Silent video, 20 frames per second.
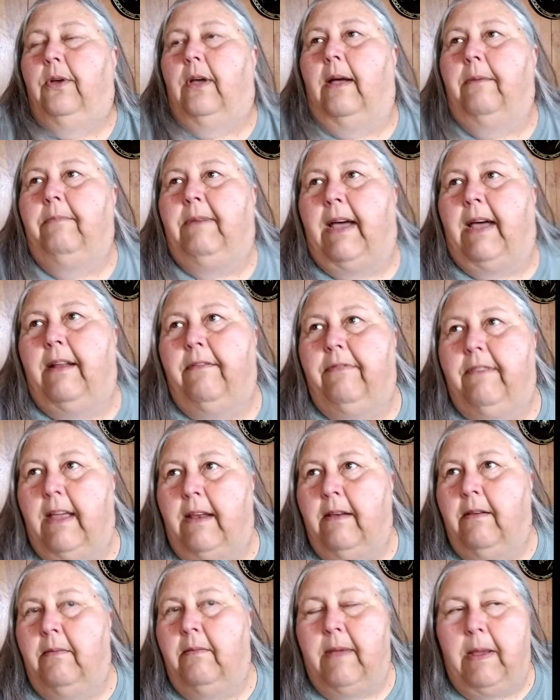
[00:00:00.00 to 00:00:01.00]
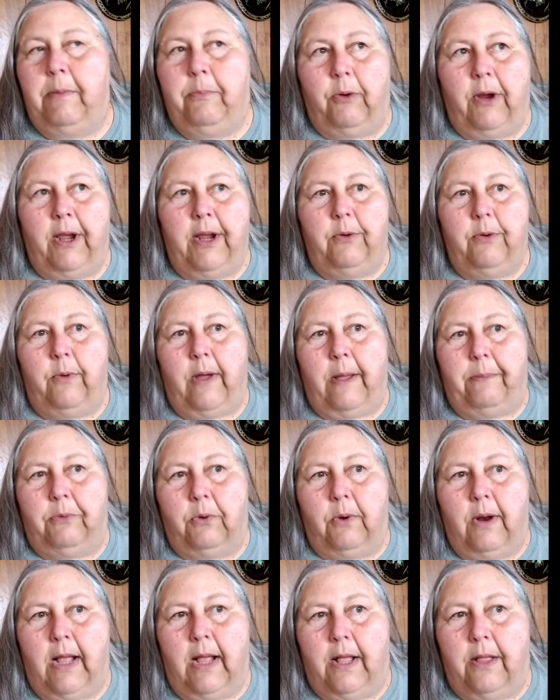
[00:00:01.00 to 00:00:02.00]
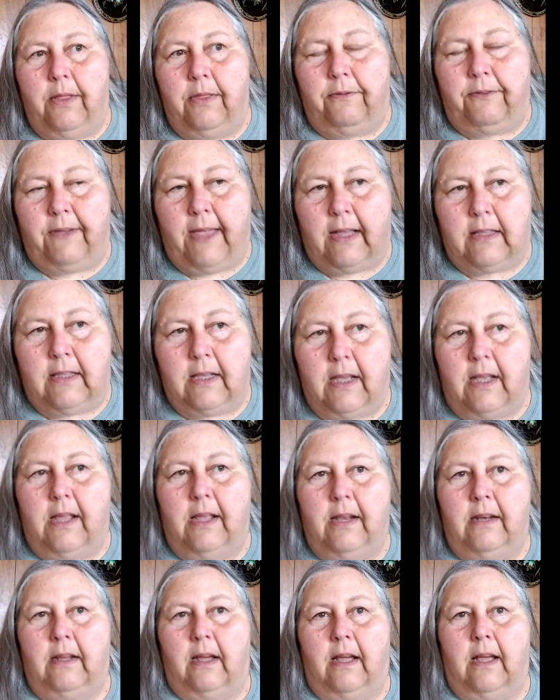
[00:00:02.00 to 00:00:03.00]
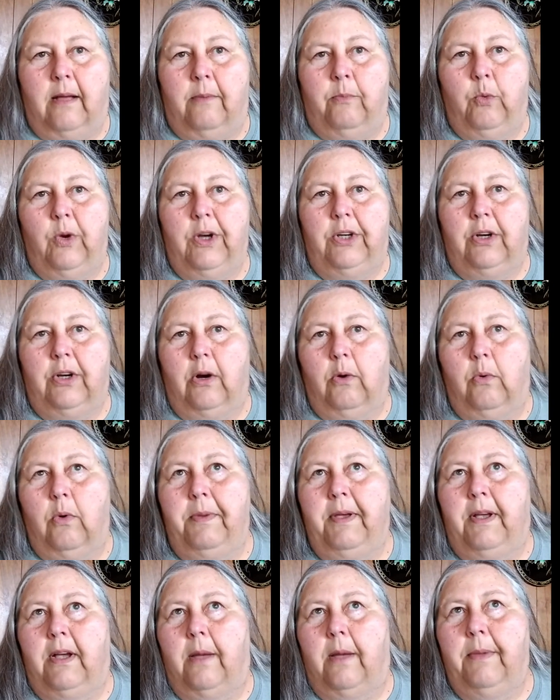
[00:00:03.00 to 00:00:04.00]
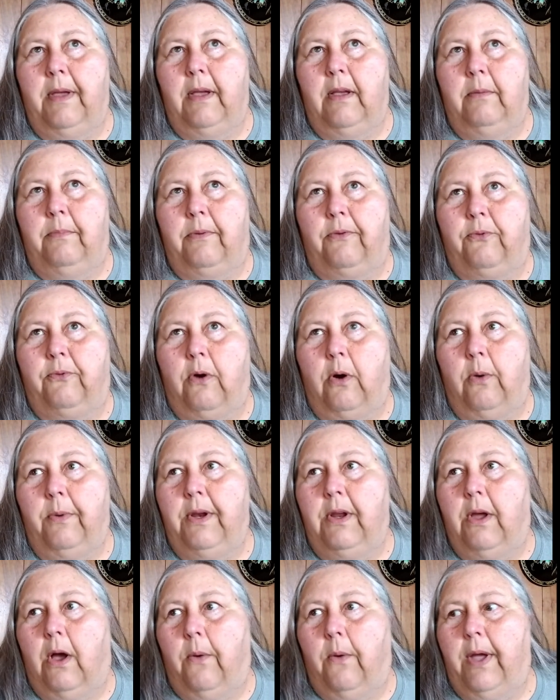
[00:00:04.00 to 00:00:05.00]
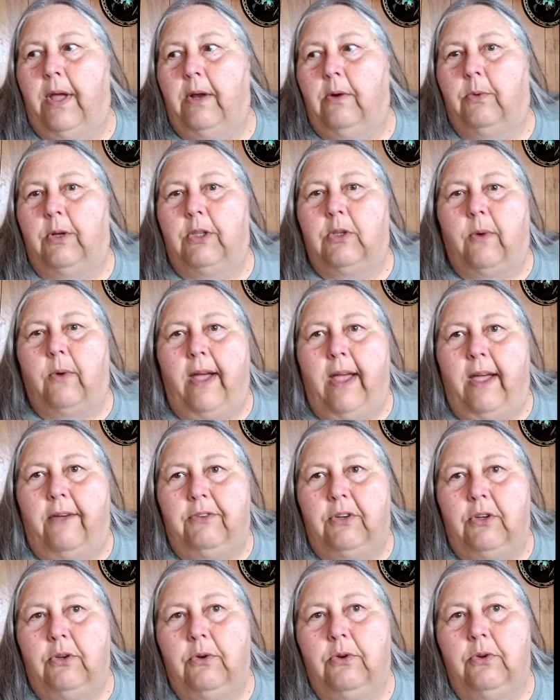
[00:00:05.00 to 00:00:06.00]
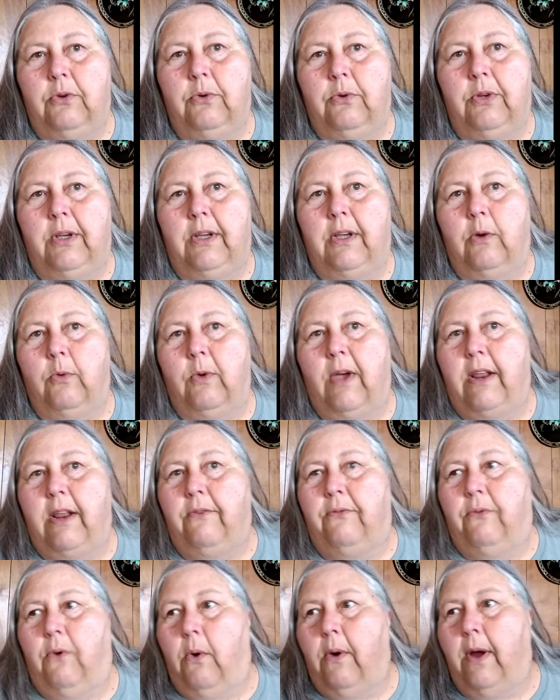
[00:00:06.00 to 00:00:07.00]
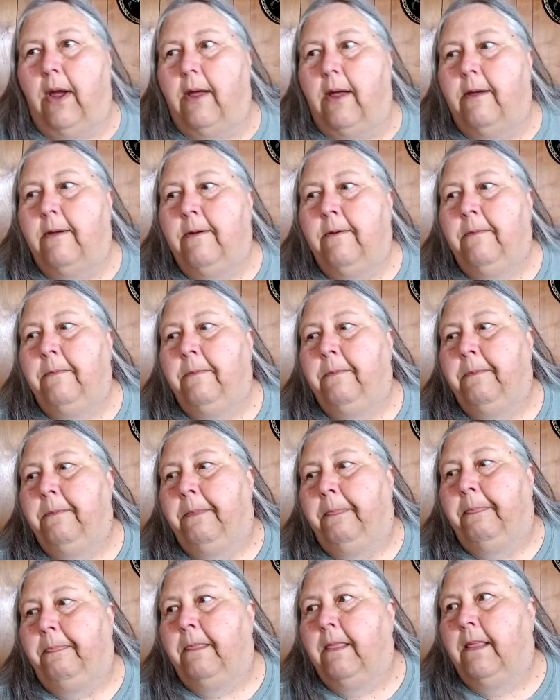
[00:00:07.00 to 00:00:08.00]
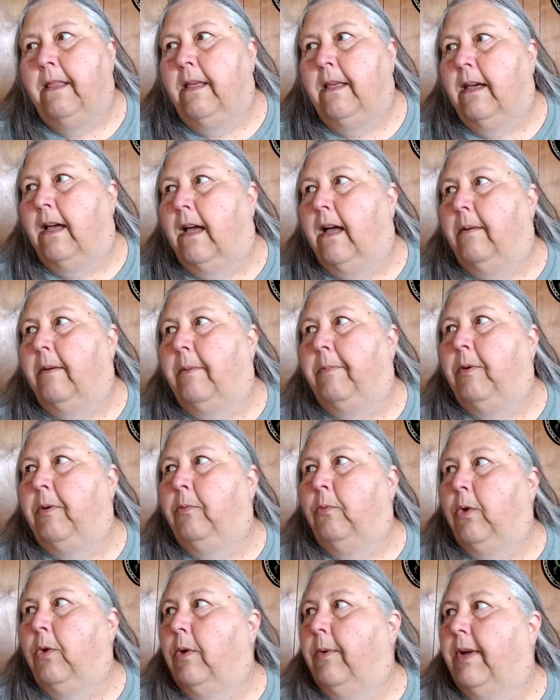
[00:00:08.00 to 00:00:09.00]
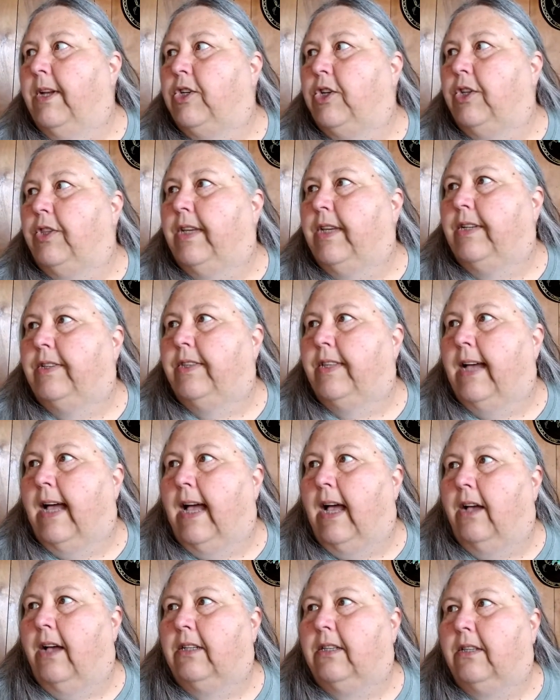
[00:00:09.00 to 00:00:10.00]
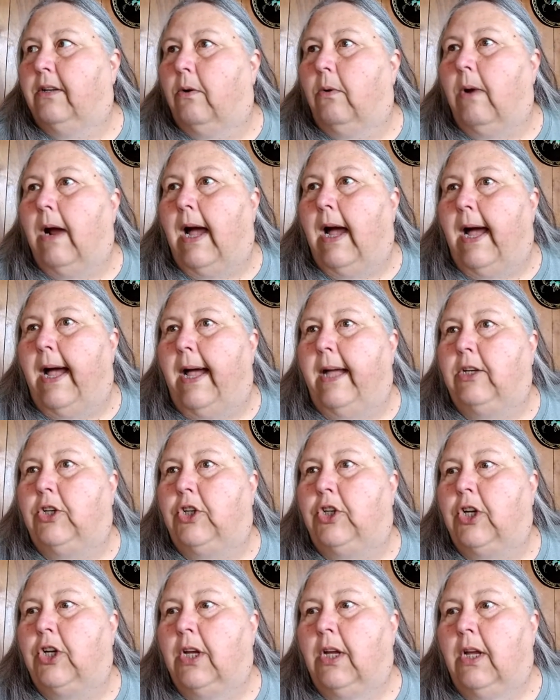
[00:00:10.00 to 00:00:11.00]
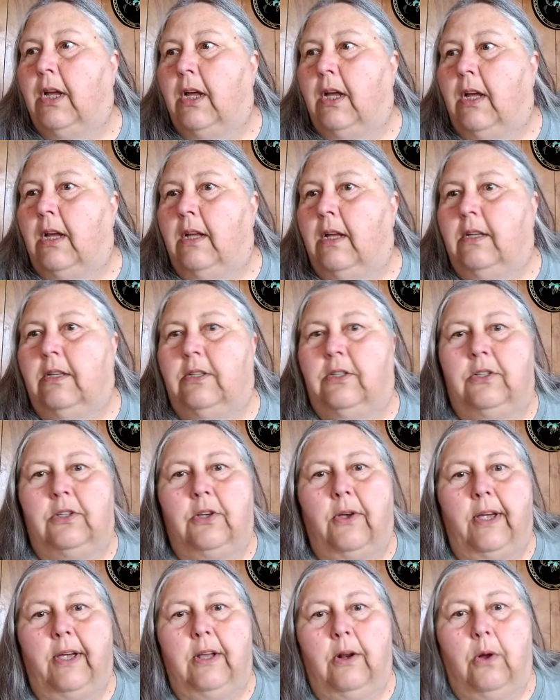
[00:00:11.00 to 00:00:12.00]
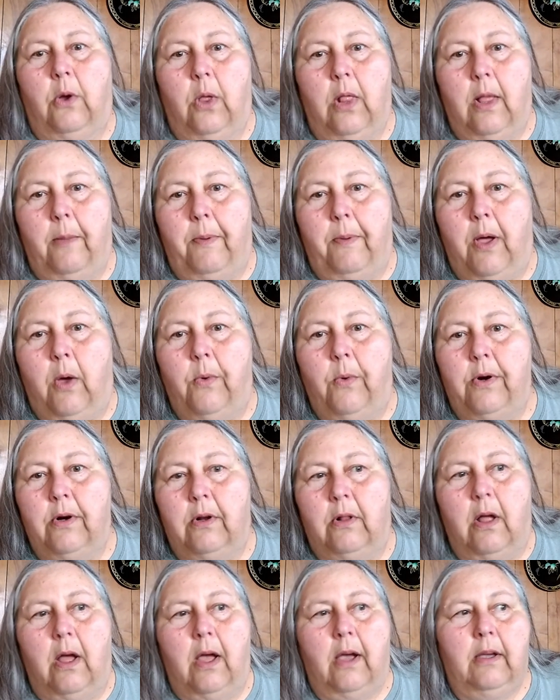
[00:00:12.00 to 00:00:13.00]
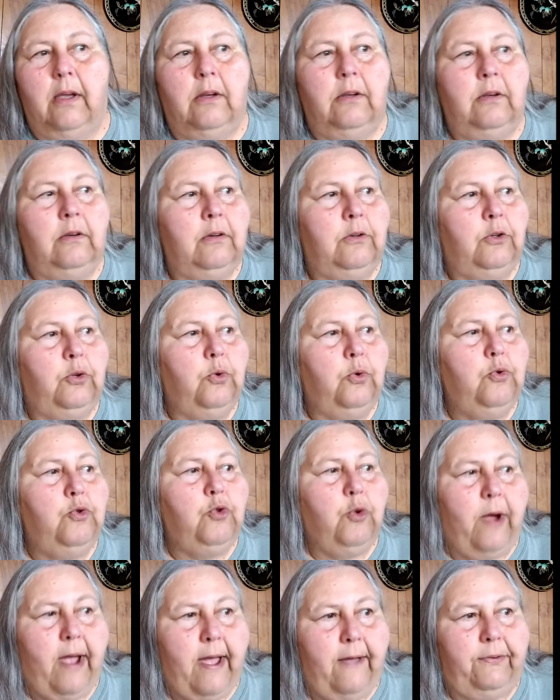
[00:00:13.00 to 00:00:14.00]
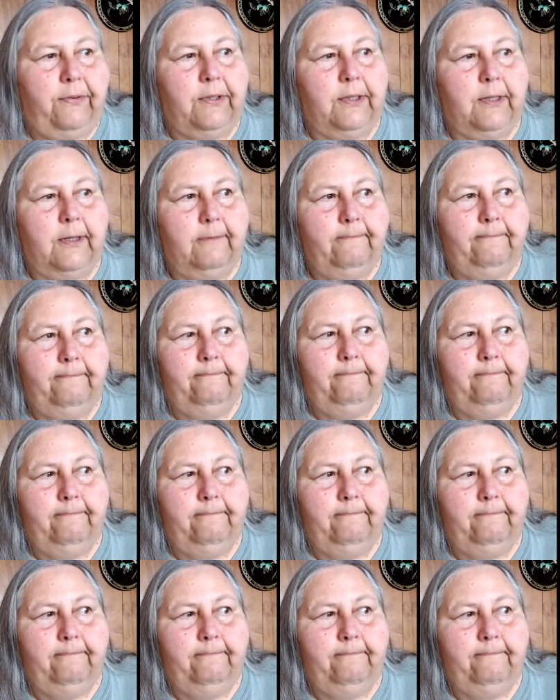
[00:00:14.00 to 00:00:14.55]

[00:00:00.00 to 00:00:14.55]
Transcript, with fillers: I'm kind of getting my brain wrapped around the fact that um, winter will be coming before we know it. What do I have to do to get ready for it? Um, I've been rearranging things in the house, the garage, so I can hole up all winter long and do crafts.